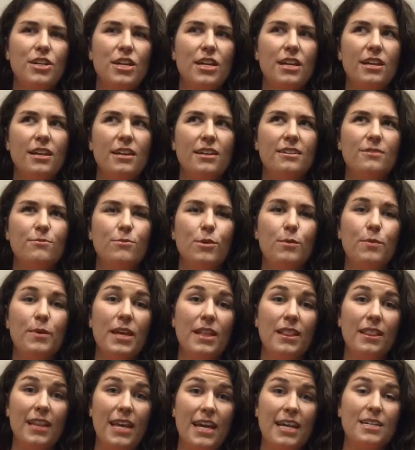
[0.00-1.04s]
It will be
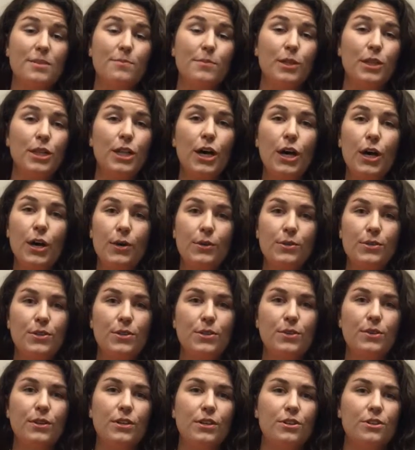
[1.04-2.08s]
linked below, so
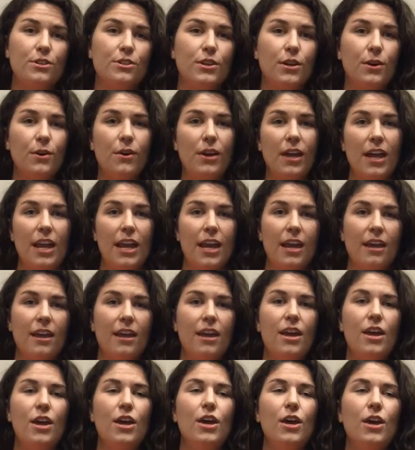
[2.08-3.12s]
you can just go get it.